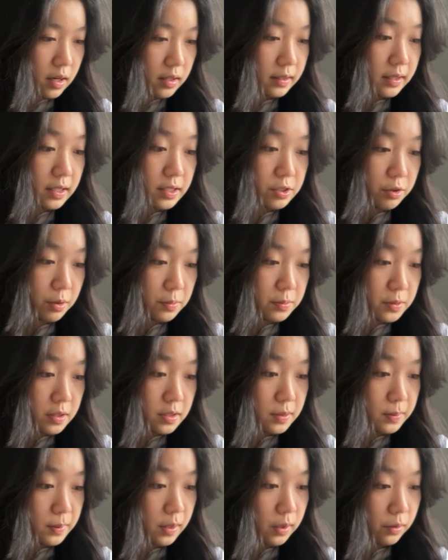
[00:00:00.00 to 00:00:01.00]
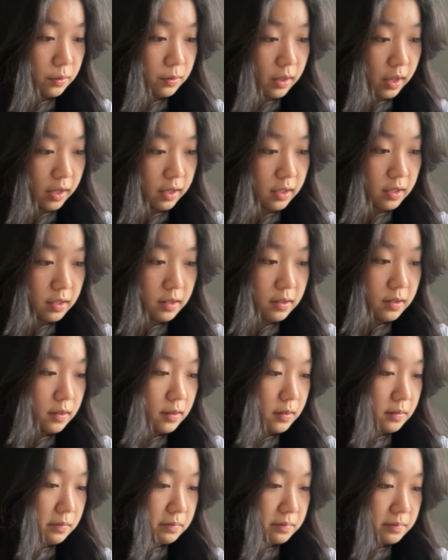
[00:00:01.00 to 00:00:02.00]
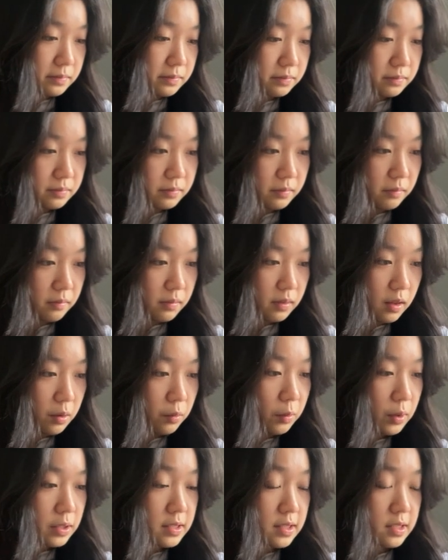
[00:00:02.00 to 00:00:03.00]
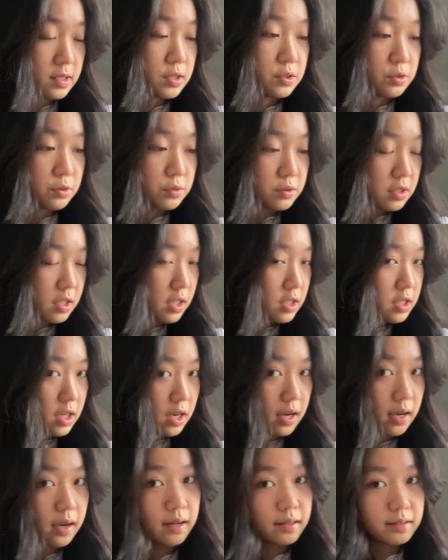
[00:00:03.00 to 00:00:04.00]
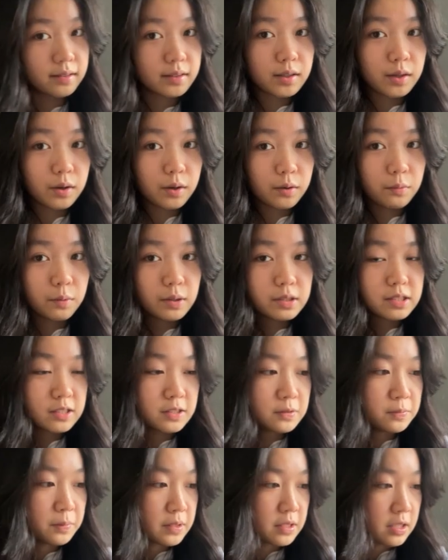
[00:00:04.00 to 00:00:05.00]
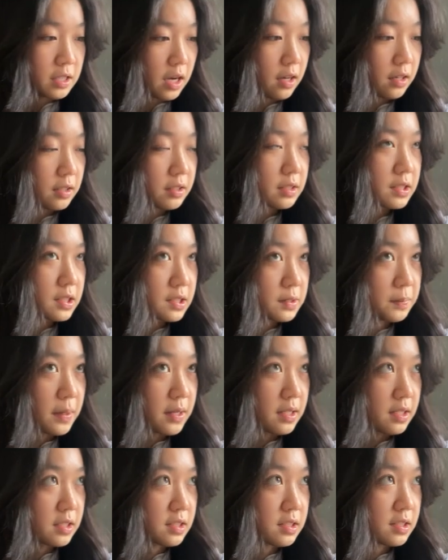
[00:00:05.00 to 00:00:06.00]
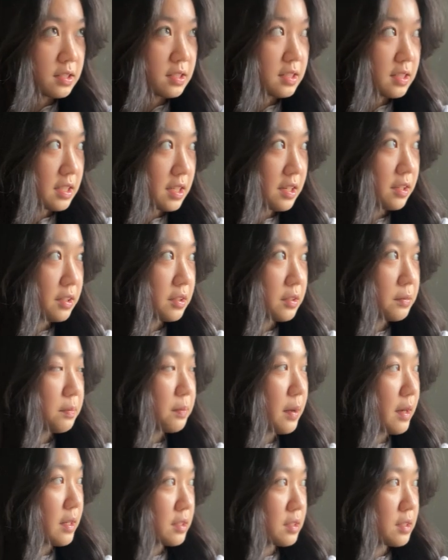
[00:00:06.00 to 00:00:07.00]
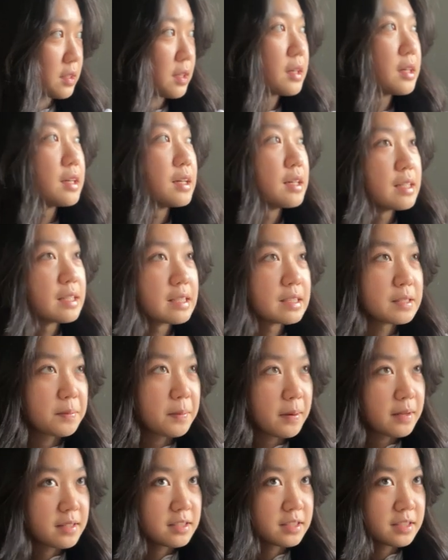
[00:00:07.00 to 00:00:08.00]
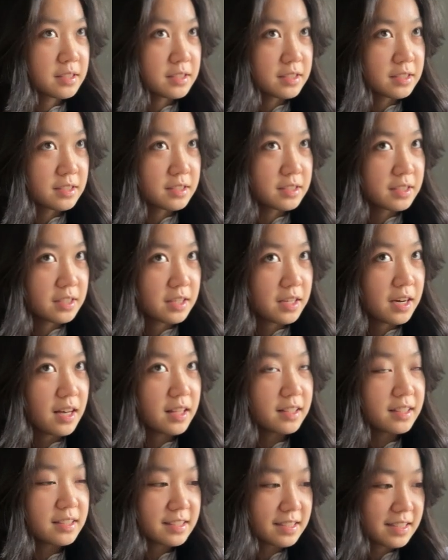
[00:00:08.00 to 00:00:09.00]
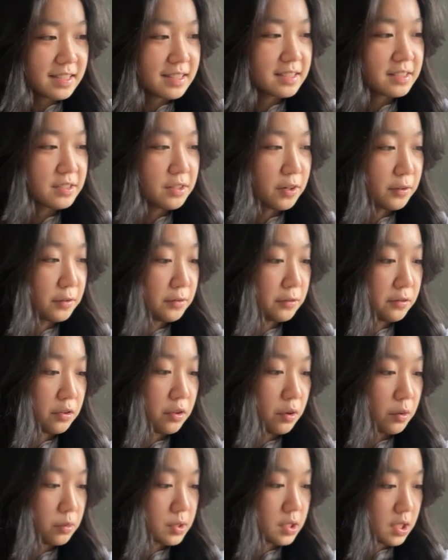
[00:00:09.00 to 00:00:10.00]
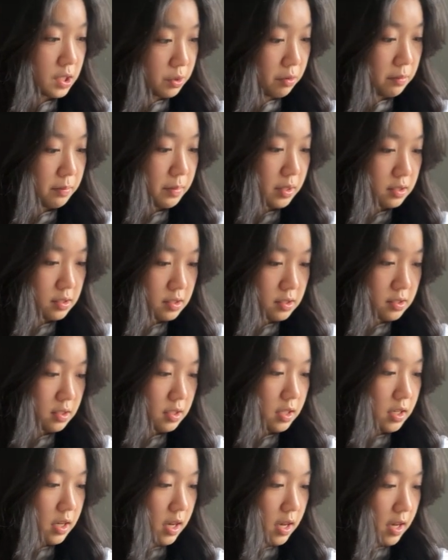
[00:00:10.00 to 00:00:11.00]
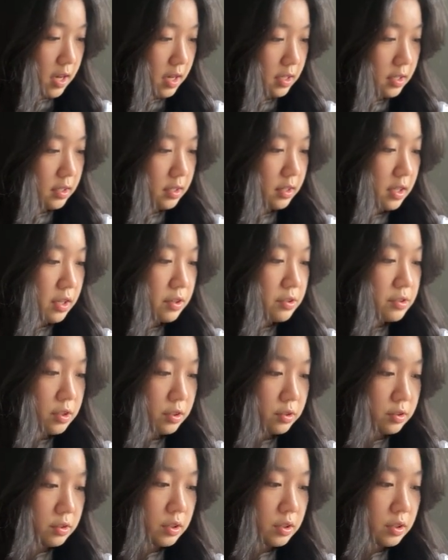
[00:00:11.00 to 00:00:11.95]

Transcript: descriptions below, like what's its usage and what specialities of those equipment. And here's a